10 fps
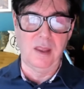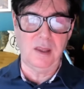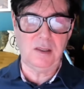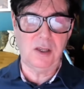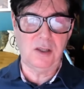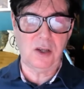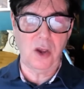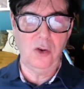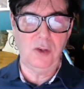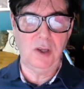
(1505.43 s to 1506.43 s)
This is
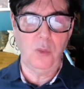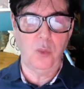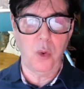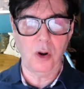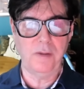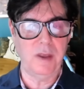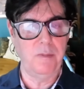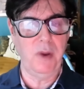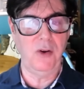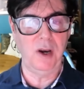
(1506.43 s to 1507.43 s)
only one of the
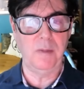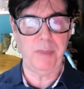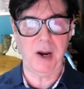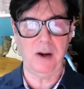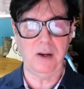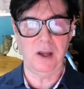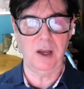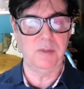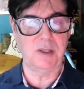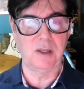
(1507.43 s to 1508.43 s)
myriad
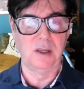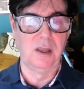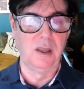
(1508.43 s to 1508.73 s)
paradigms